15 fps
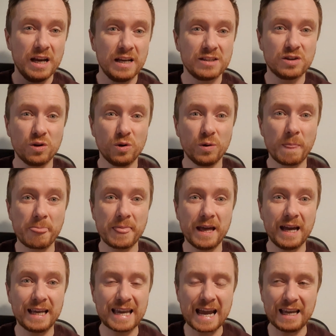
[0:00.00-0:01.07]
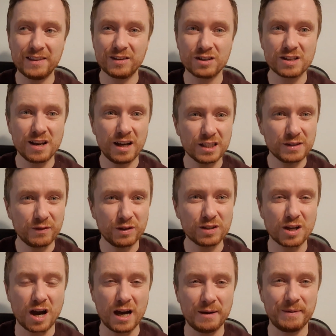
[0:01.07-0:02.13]
So again, there's lots of
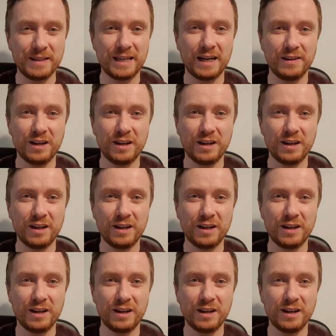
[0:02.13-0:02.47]
autonomy there.